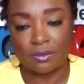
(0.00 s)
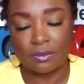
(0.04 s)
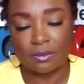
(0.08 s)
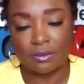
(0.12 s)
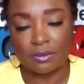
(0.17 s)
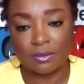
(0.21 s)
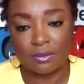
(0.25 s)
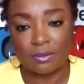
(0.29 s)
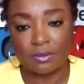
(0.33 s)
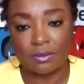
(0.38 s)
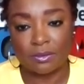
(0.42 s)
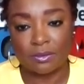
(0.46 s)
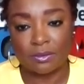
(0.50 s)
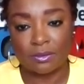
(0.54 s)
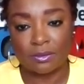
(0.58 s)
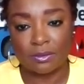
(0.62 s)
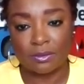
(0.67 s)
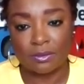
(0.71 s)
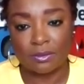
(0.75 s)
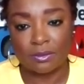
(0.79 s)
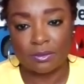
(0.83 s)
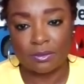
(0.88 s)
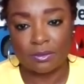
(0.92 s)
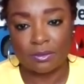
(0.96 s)

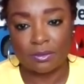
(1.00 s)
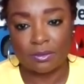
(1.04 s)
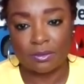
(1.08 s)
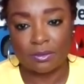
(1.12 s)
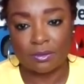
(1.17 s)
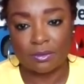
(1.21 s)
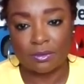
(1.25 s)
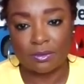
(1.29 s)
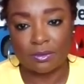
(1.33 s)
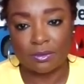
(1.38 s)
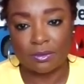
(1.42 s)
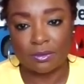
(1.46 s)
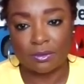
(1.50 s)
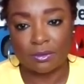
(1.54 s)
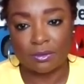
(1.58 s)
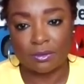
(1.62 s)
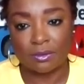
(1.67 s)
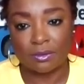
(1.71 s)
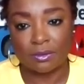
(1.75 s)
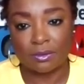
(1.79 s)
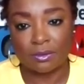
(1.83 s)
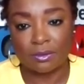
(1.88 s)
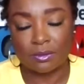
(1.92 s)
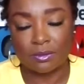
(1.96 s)

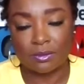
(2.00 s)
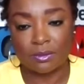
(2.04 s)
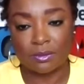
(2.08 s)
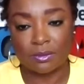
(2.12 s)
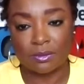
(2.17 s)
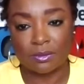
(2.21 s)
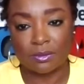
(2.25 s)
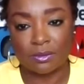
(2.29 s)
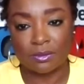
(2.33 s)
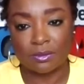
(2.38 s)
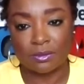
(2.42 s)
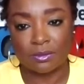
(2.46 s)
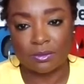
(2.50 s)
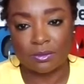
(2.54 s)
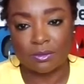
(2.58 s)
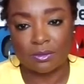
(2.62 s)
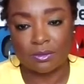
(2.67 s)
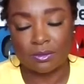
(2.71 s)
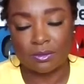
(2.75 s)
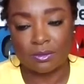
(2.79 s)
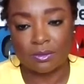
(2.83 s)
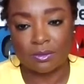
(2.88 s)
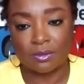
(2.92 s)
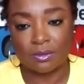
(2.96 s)

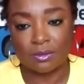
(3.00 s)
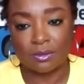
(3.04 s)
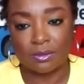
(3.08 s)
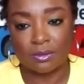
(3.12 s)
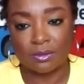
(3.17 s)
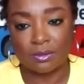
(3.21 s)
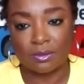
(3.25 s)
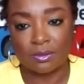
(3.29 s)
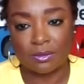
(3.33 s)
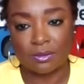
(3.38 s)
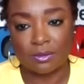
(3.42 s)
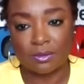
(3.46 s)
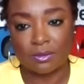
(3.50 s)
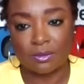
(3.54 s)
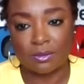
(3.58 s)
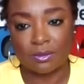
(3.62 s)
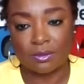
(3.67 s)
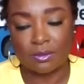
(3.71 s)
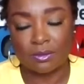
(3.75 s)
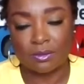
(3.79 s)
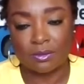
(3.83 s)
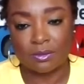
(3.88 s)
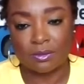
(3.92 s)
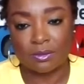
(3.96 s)

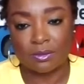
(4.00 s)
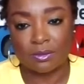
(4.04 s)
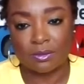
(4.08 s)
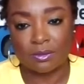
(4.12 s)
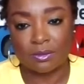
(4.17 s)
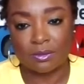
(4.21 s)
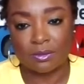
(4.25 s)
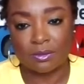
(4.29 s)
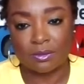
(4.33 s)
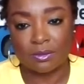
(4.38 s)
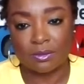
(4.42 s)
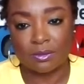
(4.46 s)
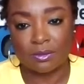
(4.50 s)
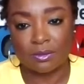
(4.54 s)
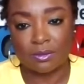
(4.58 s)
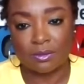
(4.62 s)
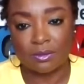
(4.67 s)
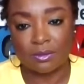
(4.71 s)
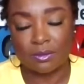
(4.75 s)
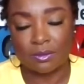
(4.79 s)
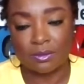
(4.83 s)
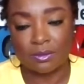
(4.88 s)
This person isn't speaking.